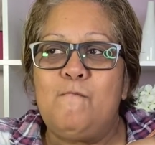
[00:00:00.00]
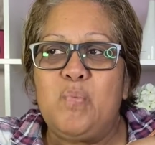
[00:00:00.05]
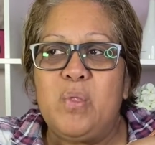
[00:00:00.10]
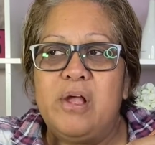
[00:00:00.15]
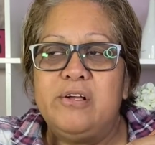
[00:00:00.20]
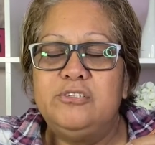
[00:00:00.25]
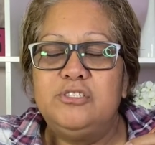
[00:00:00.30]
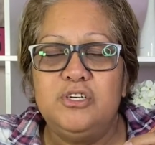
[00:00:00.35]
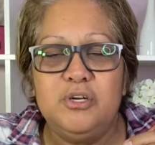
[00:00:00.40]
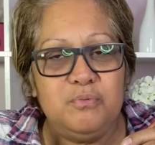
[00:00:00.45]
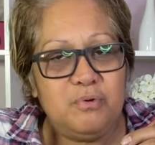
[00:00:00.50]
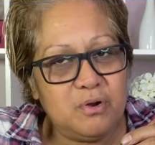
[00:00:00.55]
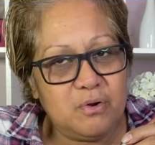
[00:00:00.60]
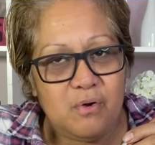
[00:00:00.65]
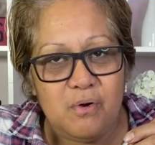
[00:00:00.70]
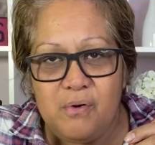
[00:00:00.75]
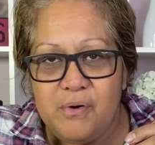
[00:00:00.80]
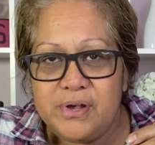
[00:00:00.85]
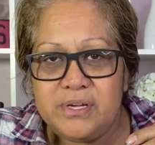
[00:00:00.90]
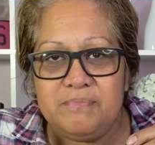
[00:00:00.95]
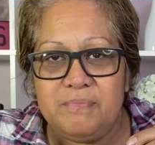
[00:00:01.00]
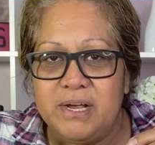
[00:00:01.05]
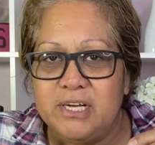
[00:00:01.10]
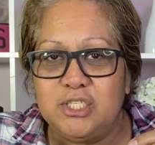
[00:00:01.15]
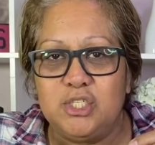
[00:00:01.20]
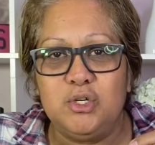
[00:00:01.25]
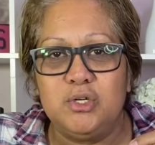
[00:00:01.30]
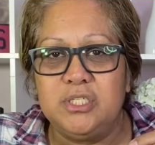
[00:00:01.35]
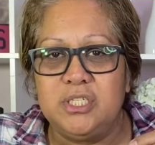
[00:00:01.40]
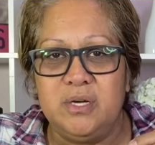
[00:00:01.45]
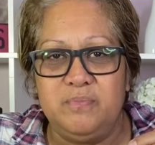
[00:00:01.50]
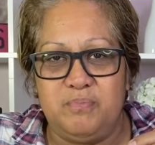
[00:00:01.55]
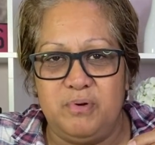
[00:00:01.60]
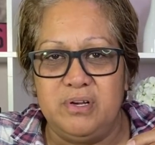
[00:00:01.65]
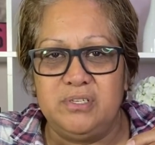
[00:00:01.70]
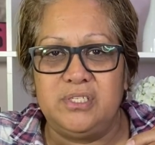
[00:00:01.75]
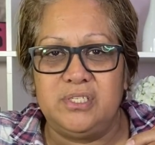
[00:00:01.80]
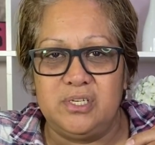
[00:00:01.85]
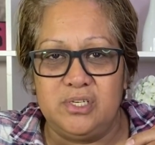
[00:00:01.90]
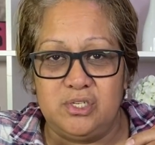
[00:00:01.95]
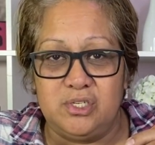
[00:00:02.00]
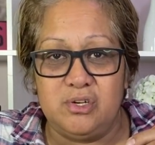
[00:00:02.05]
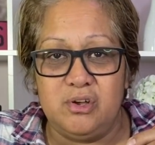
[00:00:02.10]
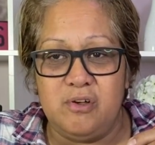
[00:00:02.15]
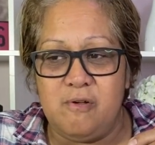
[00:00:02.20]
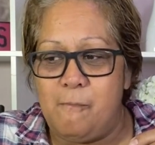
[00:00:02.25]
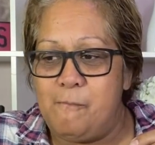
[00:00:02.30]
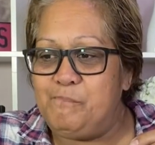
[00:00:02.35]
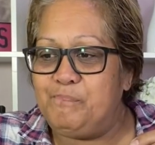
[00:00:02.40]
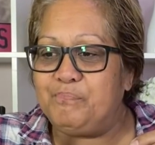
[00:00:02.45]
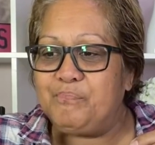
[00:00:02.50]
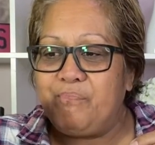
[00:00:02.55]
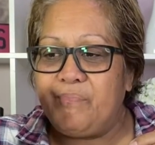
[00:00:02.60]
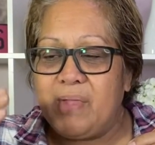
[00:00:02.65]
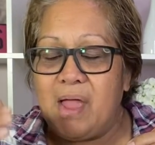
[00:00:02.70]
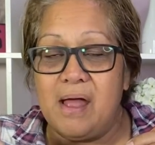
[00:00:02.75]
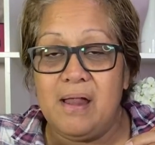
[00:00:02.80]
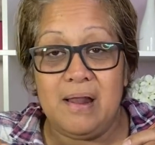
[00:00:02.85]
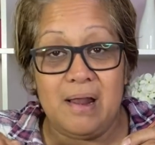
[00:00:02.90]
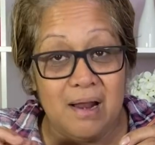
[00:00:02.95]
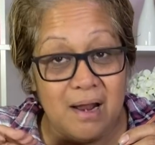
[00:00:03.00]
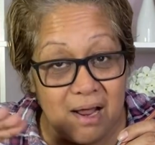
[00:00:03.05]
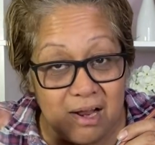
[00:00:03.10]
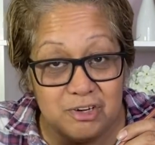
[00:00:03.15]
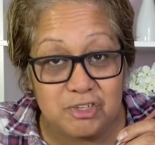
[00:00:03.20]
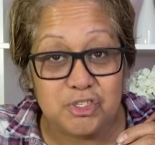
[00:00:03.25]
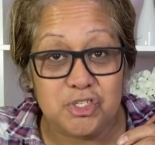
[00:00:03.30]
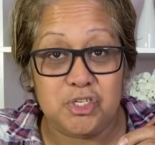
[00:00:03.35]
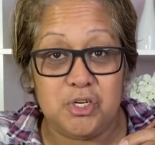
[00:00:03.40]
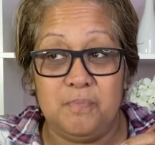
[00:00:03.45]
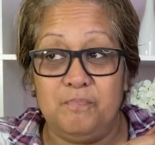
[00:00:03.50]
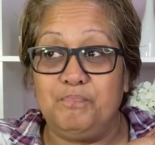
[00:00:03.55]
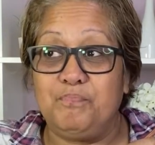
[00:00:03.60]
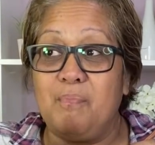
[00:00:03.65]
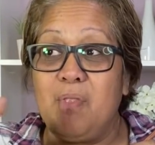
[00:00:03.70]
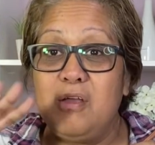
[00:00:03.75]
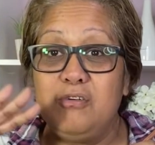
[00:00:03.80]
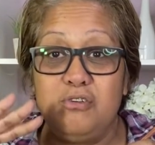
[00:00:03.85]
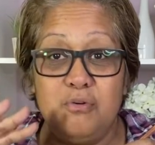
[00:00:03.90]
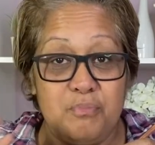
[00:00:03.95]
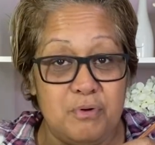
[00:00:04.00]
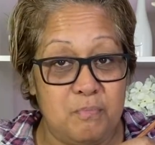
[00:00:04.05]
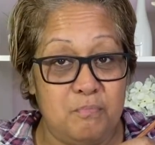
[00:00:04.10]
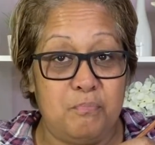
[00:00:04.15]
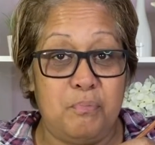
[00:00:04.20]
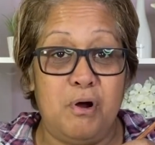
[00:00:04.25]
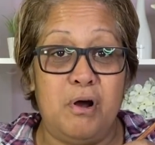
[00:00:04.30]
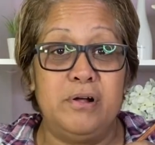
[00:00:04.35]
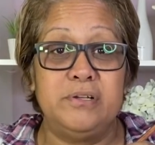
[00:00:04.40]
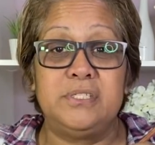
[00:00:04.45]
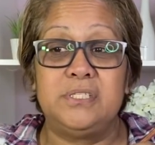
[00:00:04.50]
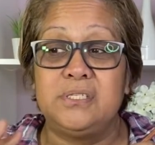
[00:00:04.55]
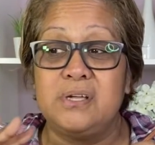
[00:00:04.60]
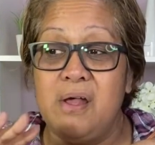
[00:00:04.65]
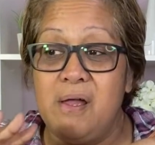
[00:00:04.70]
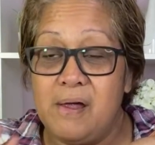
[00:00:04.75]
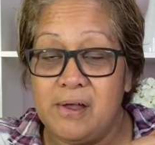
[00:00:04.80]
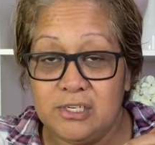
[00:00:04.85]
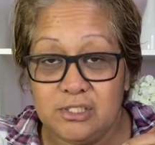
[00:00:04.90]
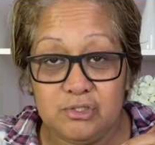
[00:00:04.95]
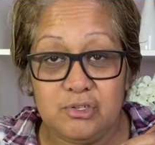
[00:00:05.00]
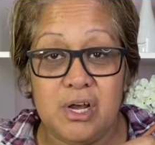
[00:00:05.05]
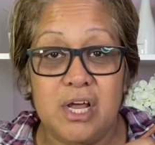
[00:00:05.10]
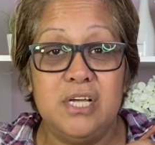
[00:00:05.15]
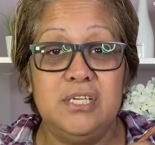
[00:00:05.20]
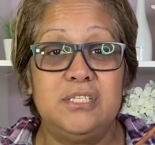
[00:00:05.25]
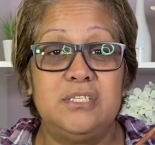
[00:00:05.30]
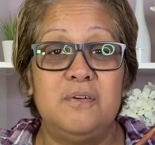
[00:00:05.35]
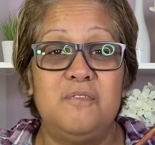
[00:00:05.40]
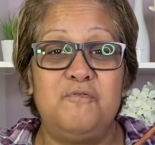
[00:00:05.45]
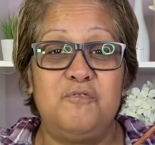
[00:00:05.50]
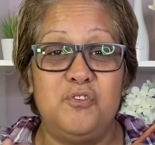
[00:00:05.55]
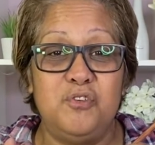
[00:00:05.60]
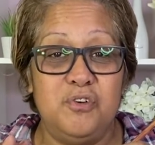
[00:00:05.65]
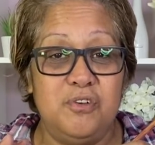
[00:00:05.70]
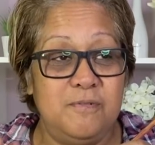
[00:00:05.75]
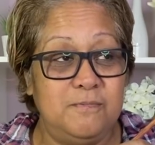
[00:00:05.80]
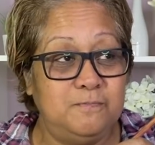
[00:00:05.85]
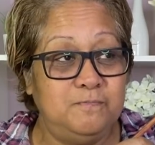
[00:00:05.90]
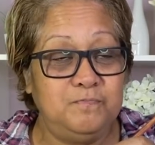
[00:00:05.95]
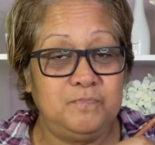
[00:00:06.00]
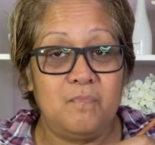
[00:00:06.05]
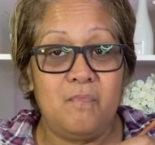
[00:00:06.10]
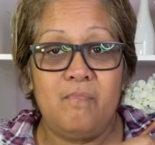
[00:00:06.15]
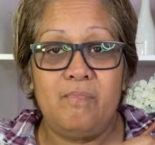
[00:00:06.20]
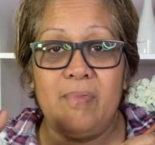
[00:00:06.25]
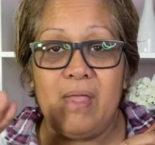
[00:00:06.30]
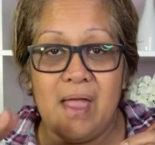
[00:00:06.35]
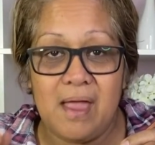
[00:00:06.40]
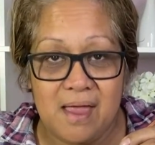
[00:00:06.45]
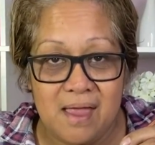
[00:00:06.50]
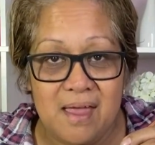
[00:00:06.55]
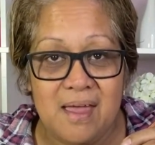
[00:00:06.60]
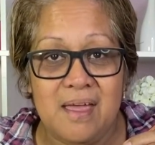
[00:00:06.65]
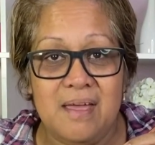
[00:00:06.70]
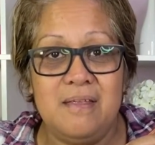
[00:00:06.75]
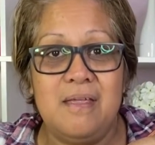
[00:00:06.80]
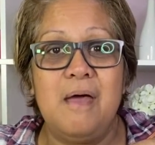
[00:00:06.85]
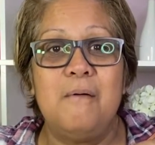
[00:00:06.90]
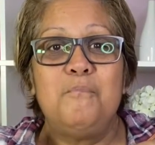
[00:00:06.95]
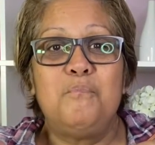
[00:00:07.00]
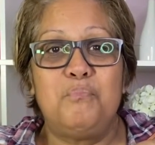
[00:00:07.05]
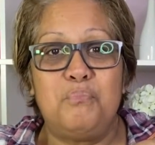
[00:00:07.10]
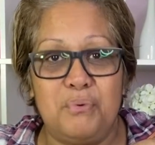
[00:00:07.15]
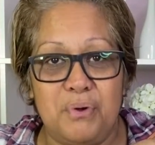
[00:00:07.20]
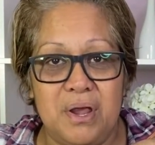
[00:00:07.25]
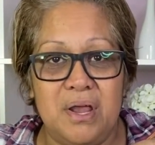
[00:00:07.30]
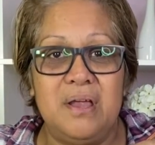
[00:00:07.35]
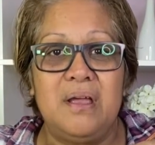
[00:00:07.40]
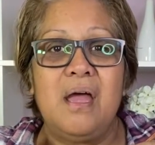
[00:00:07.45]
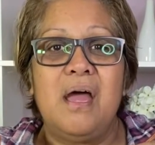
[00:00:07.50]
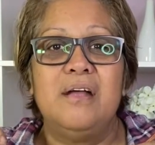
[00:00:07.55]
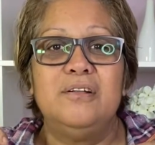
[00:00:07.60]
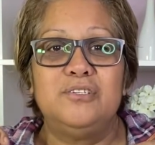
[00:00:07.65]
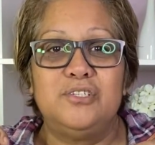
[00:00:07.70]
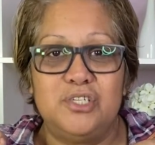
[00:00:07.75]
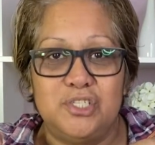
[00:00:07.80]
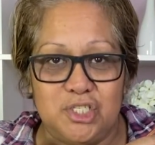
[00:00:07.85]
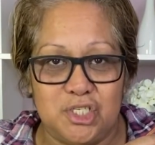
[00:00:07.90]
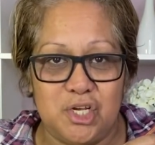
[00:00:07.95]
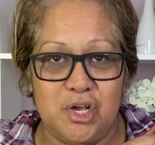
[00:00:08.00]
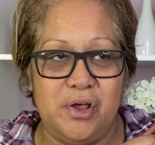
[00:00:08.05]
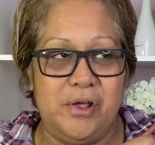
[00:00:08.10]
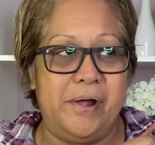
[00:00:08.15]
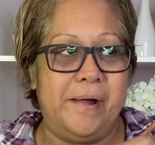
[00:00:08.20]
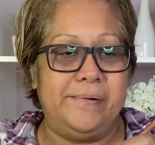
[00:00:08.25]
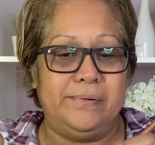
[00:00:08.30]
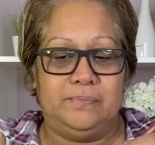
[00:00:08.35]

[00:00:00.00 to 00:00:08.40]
She would always make sure she brings dessert. Lunch, she'll bring pots, trays of food, and bring dessert.